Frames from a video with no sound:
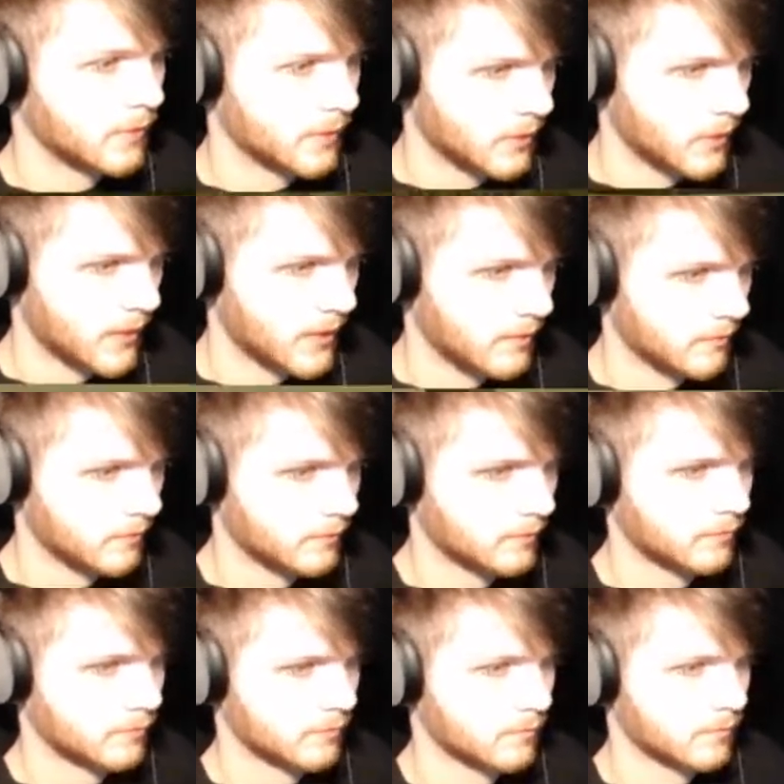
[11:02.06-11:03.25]
do it.
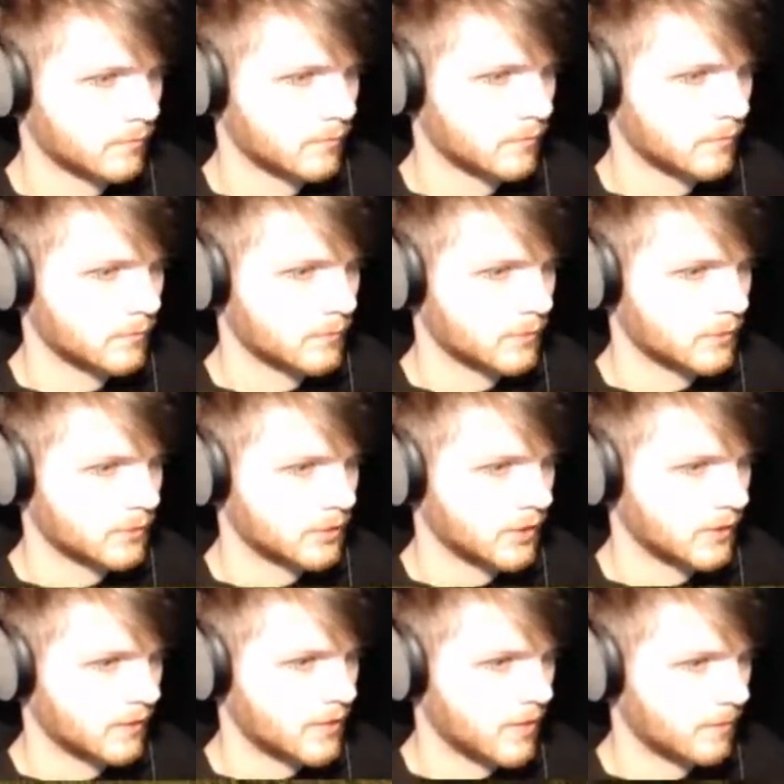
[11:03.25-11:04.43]
Shouldn't
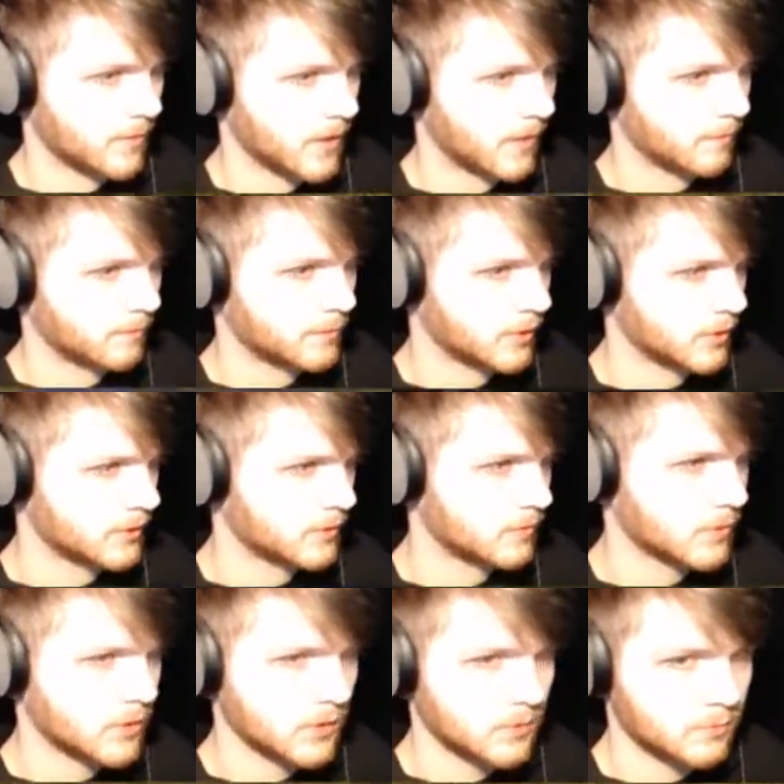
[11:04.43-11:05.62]
have jumped there. Shouldn't have
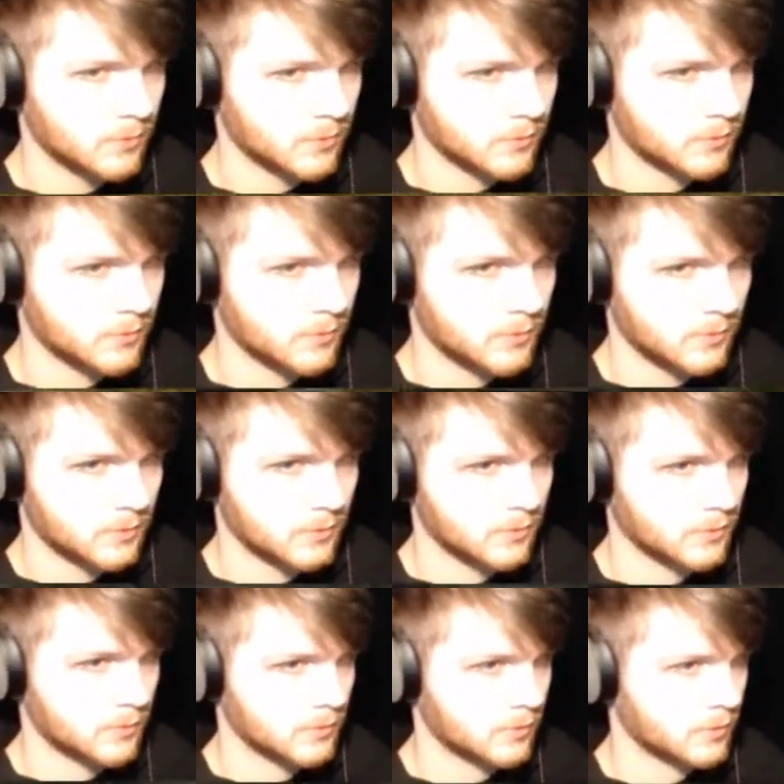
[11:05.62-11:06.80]
jumped.
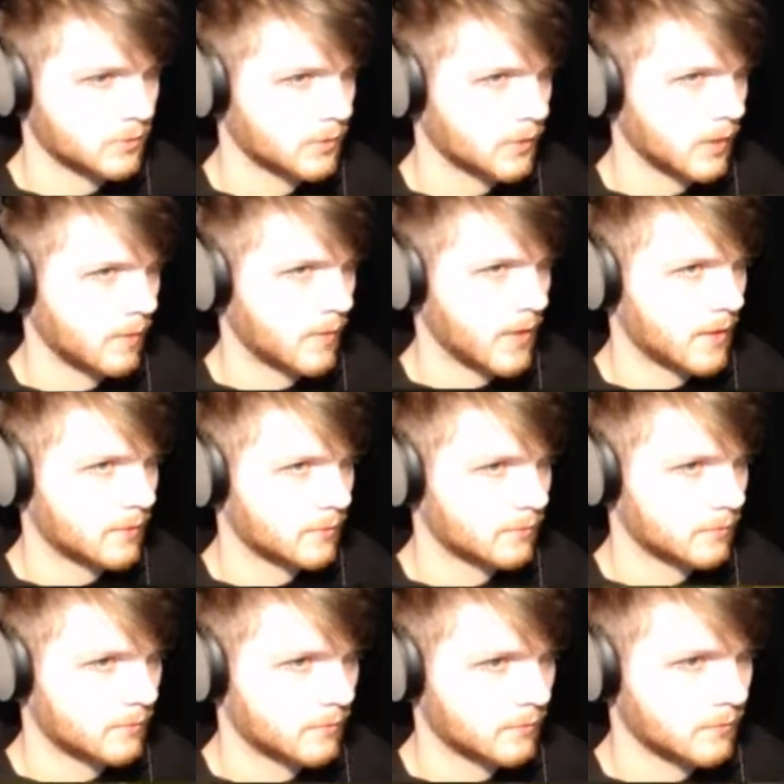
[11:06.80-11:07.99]
Uh, come on.
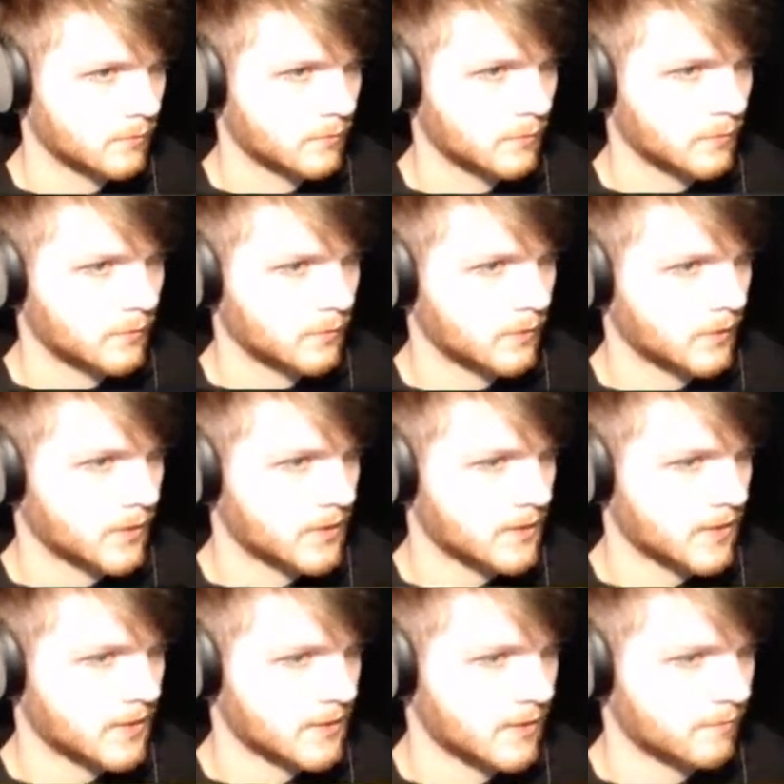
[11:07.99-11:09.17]
28
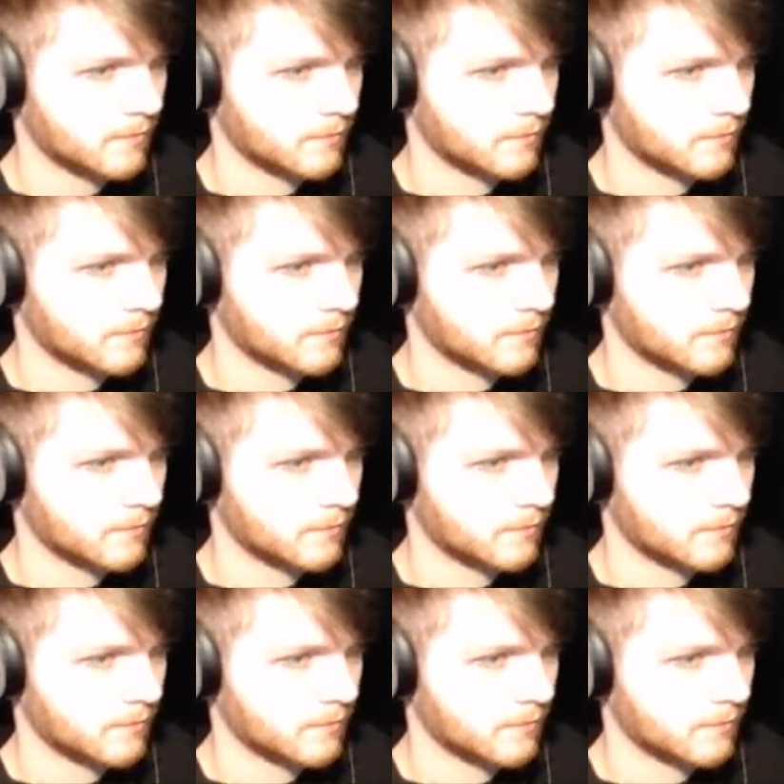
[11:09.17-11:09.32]
seconds left.